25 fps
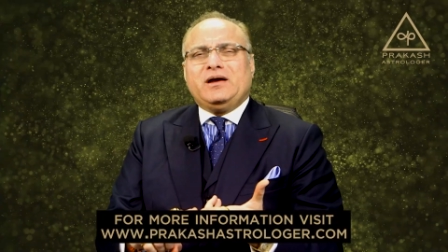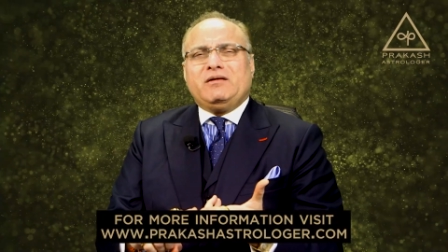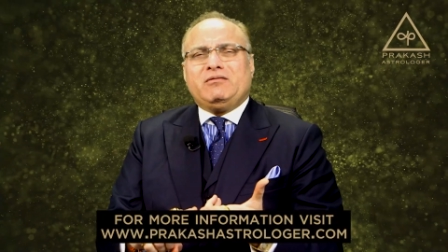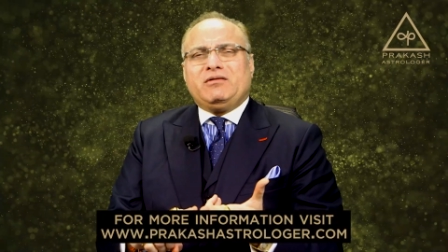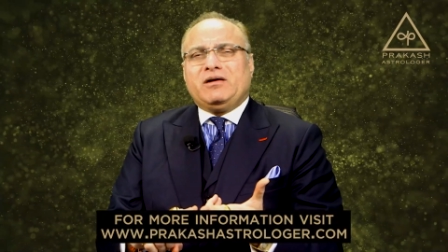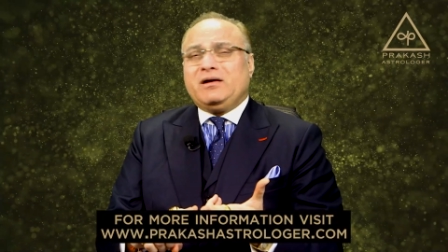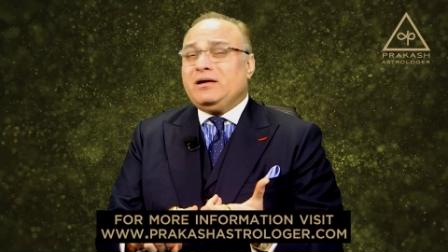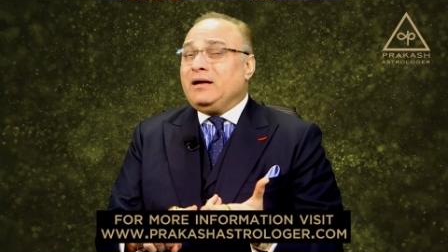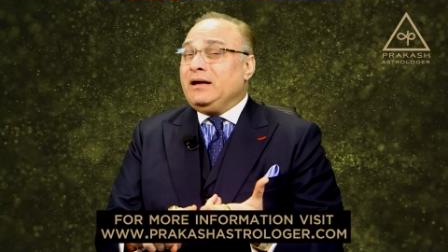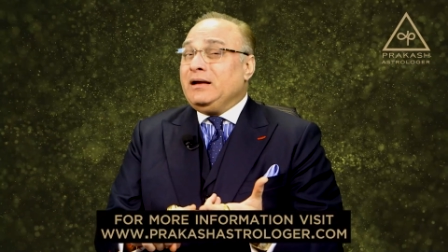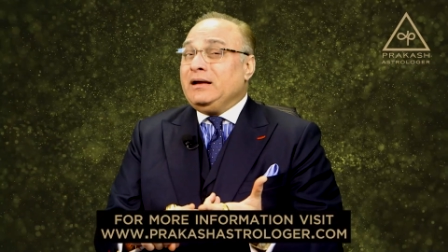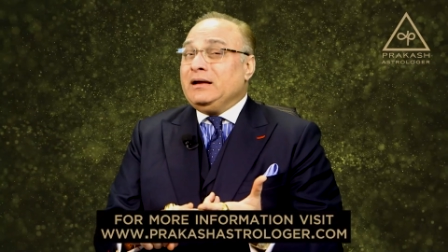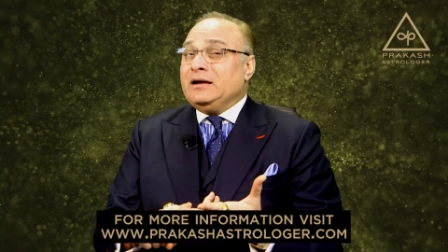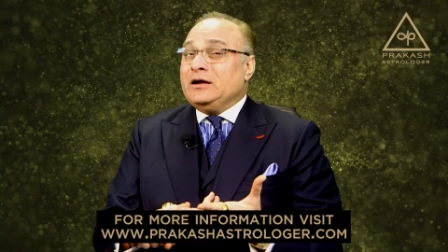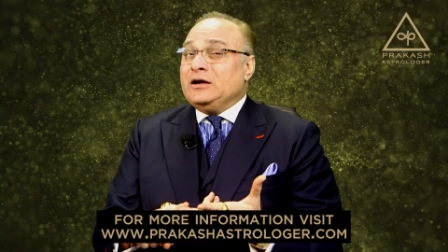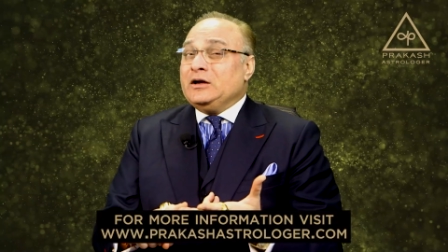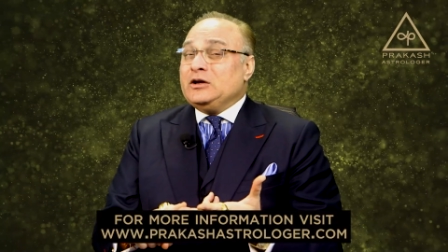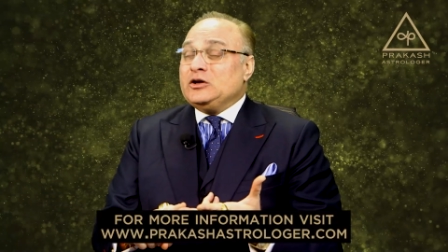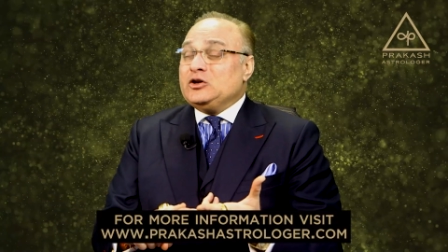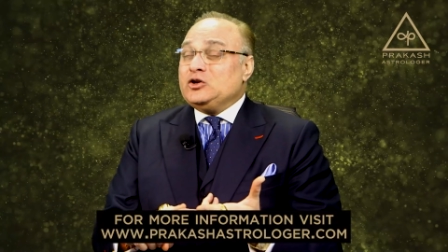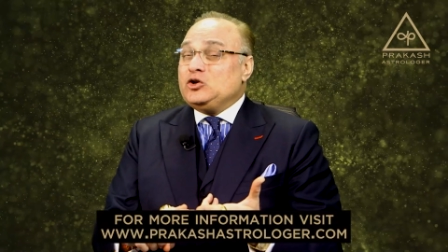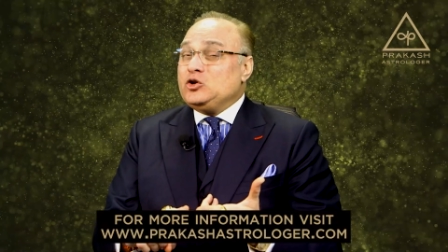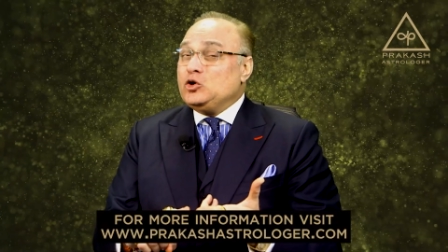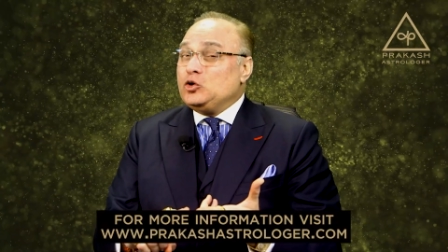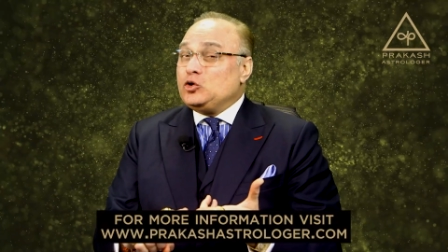our
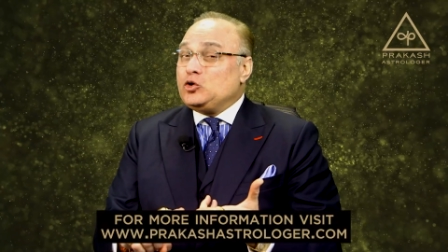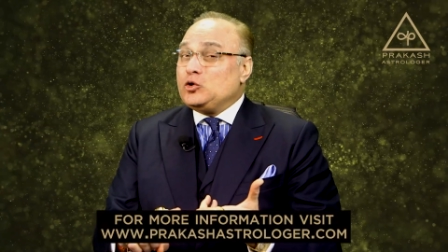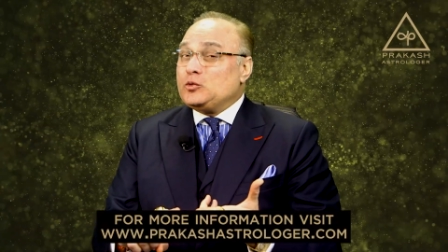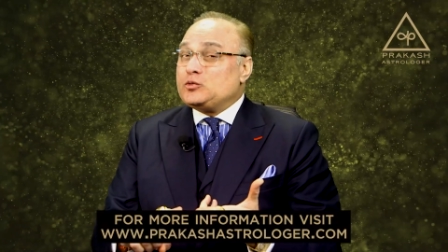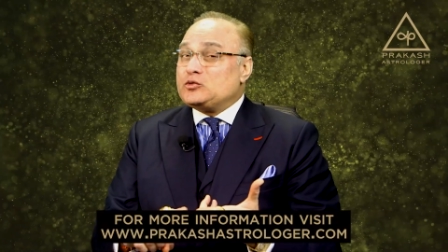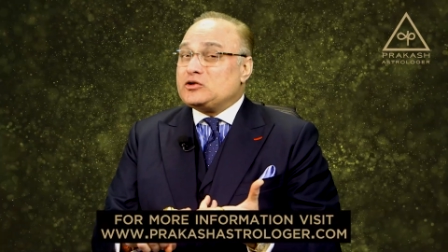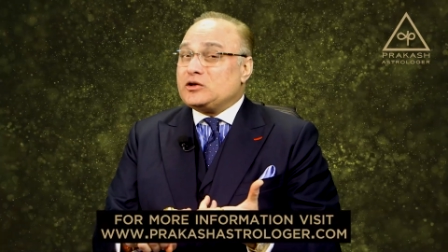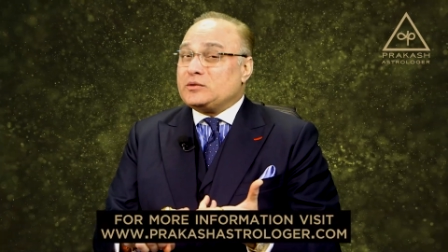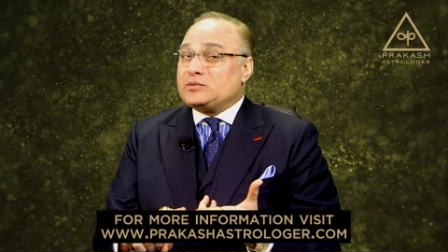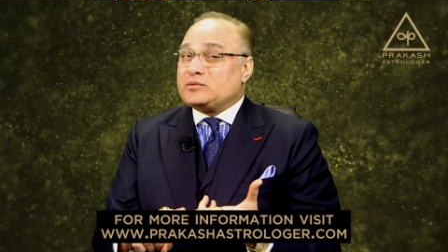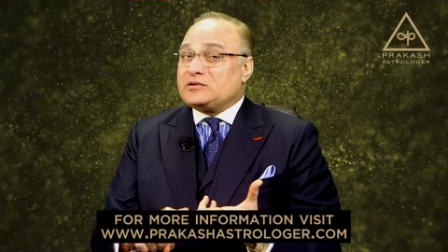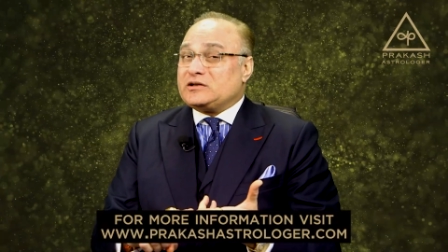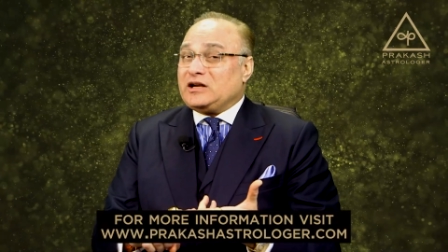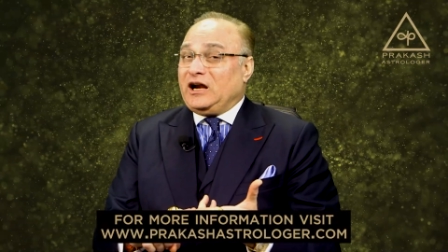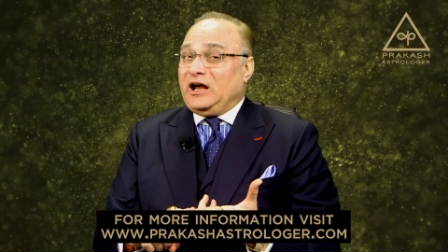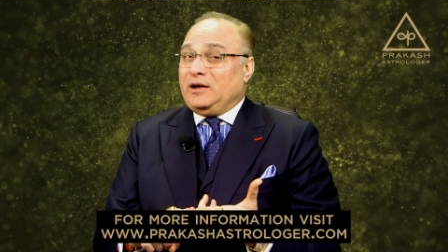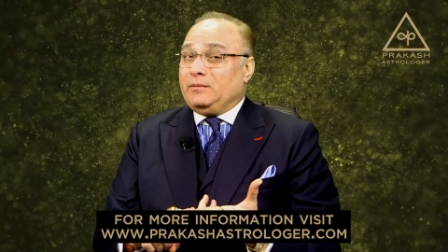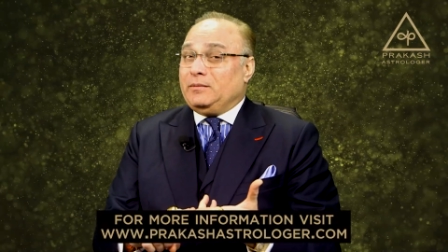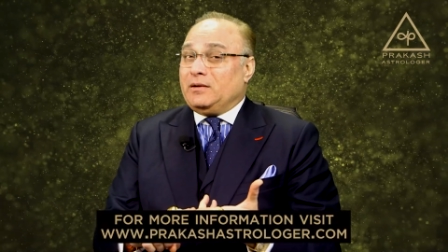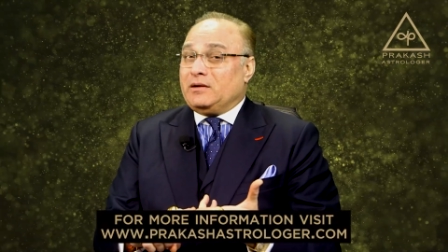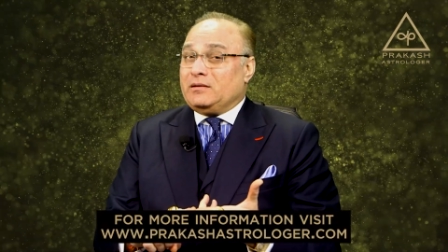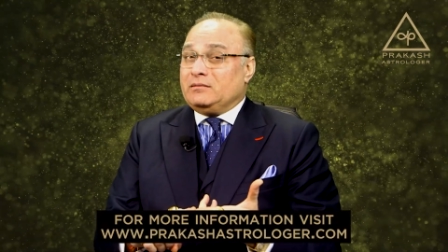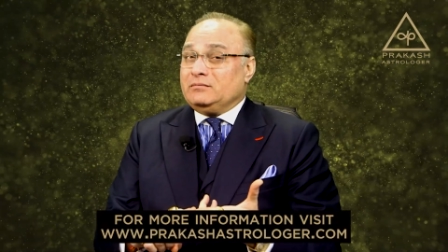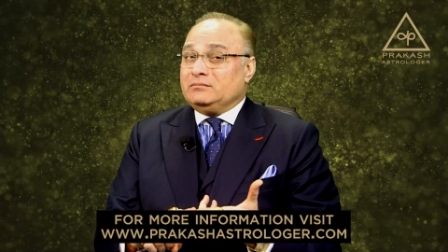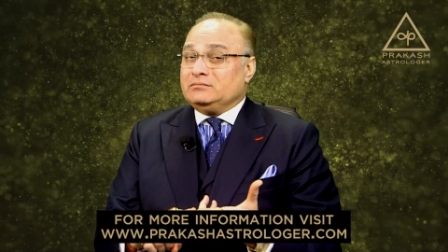YouTube
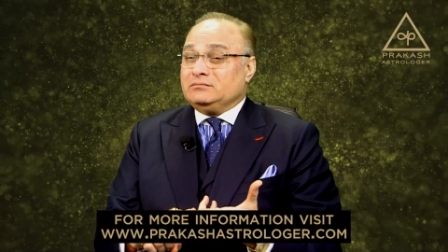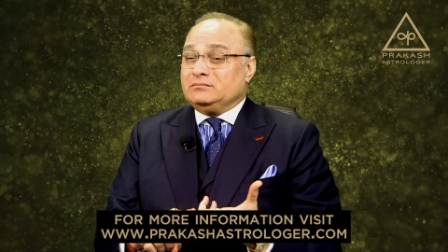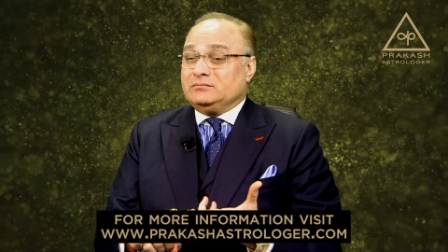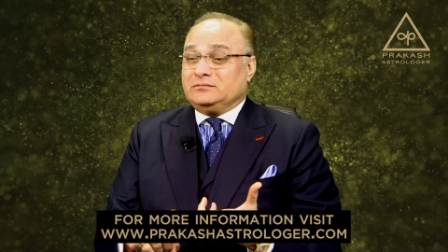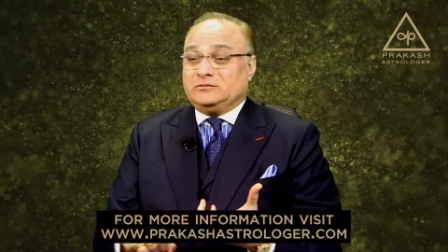subscriber.